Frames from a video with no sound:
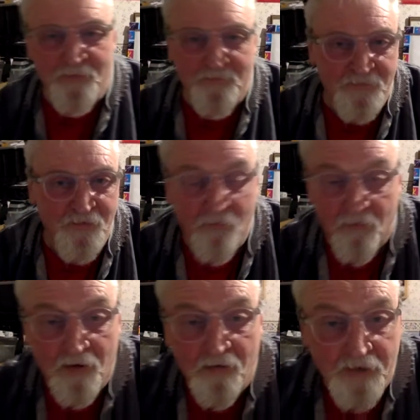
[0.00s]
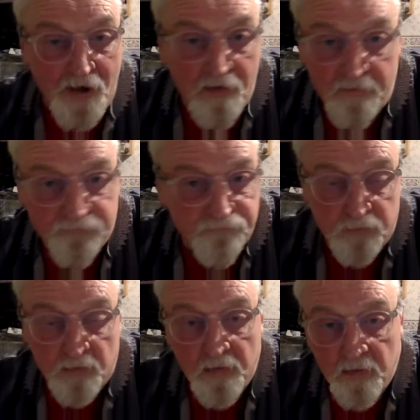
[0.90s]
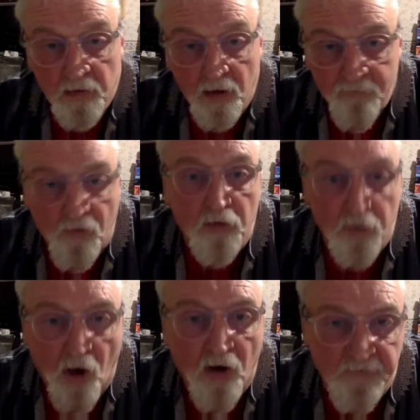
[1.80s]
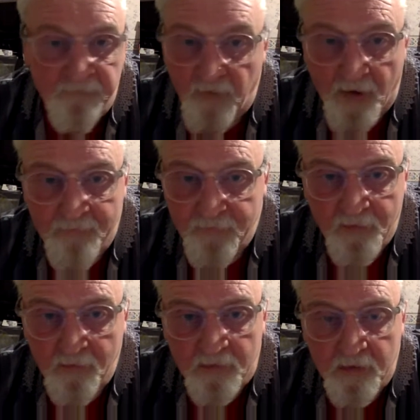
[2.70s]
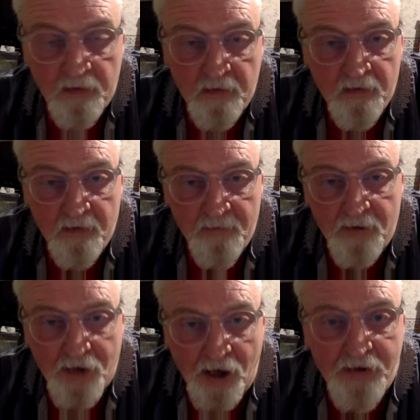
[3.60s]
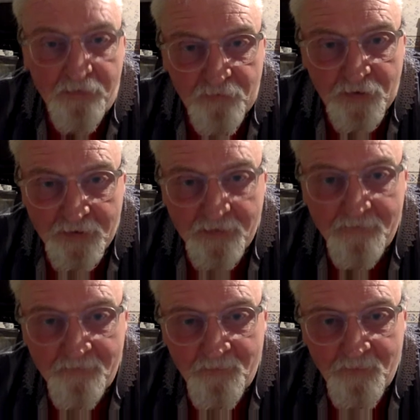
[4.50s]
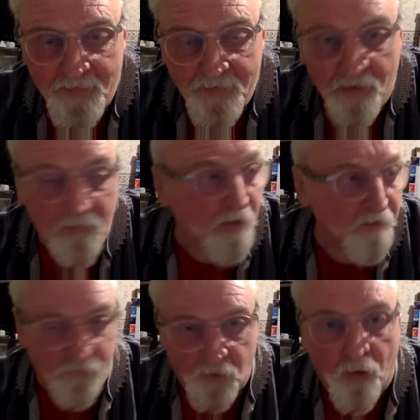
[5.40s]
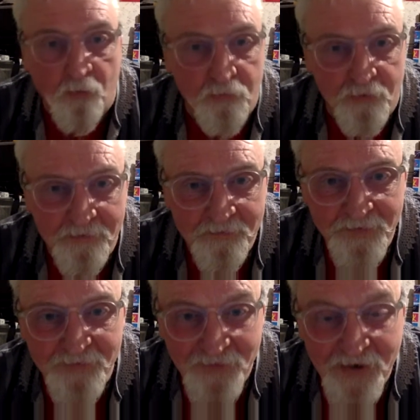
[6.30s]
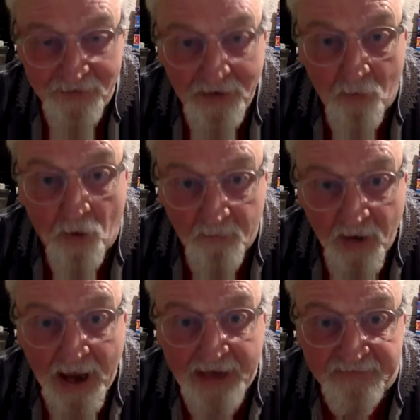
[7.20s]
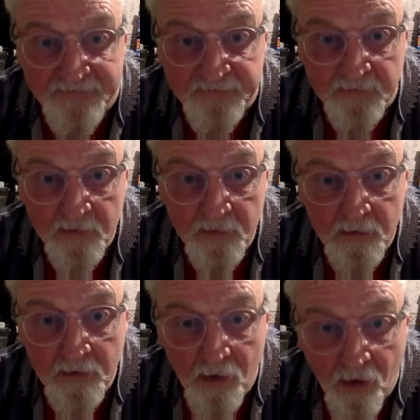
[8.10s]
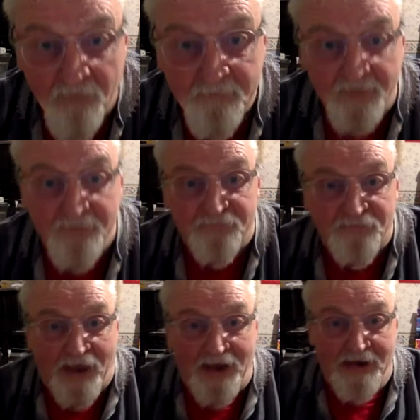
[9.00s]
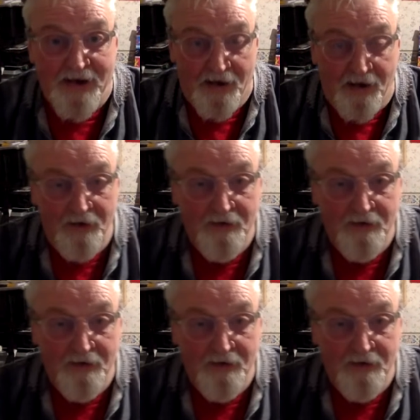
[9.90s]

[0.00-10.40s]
on, you're all right. Oh, yeah, I've got live traps. I don't, but occasionally, it's cold. That's it. They're my pets. I've been sat here